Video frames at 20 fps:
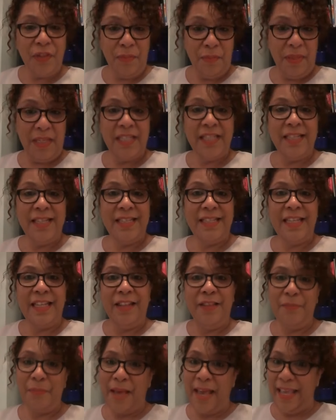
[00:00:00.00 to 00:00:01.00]
the business
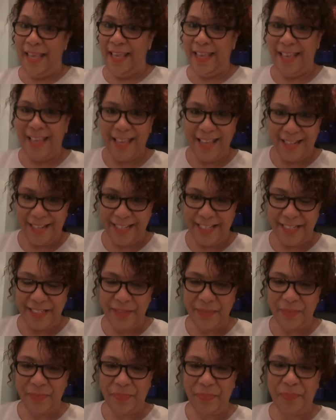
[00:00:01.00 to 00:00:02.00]
in my head,
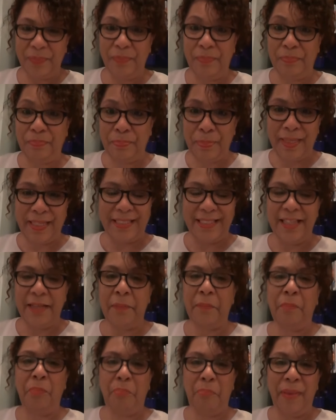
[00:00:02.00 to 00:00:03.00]
but
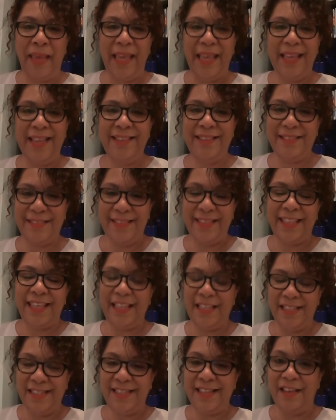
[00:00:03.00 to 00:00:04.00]
bank
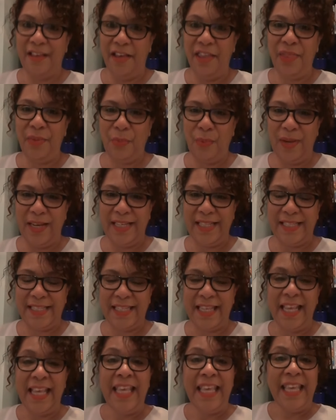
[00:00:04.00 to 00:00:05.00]
thinks otherwise.